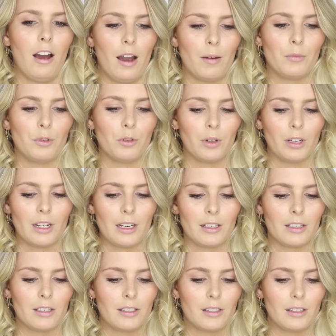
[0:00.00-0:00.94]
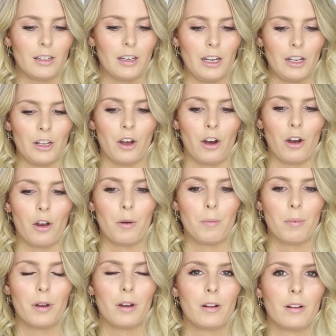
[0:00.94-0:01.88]
I'm doing this in the
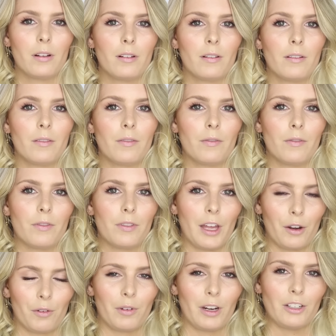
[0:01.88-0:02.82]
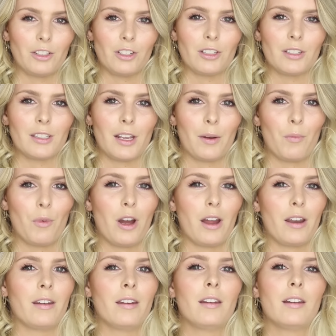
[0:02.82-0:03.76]
hope that it reaches
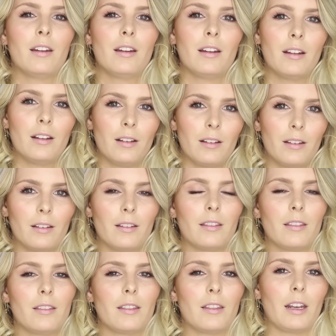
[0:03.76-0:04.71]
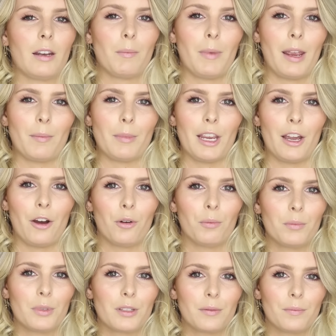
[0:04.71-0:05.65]
someone, that it maybe
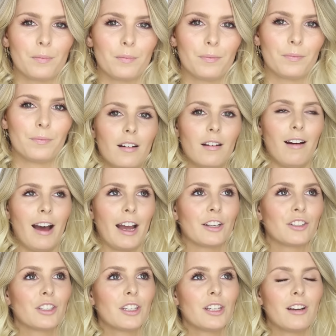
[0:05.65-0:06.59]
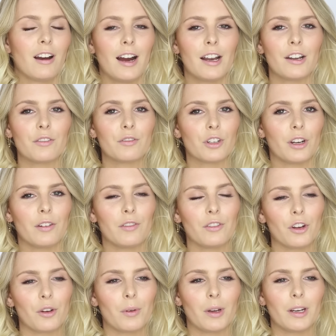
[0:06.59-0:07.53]
helps. I actually kind of don't
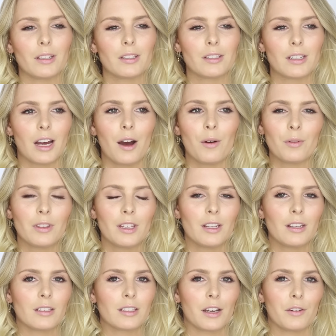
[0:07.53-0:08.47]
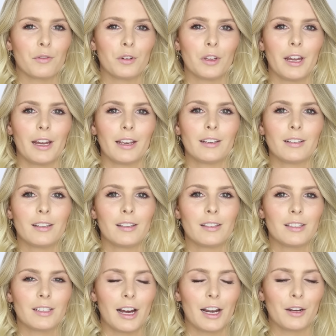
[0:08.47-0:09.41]
even know where to start with this. I feel like
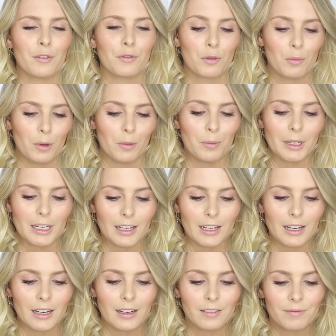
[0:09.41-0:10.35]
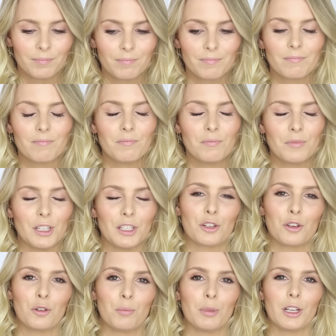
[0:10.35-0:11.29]
starting from the beginning, this
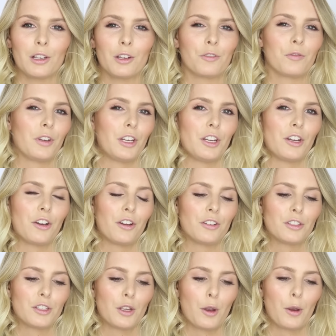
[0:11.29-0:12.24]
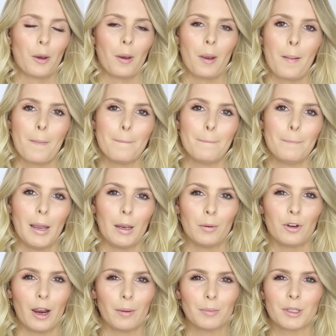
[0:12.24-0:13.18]
could be a long video, so
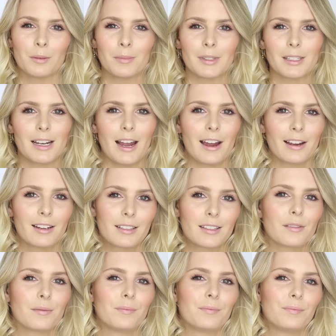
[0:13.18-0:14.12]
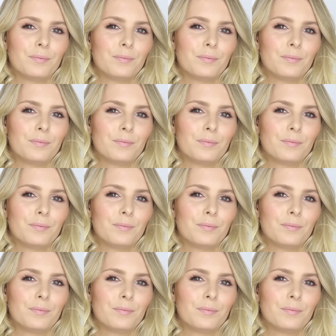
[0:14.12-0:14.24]
maybe grab some snacks.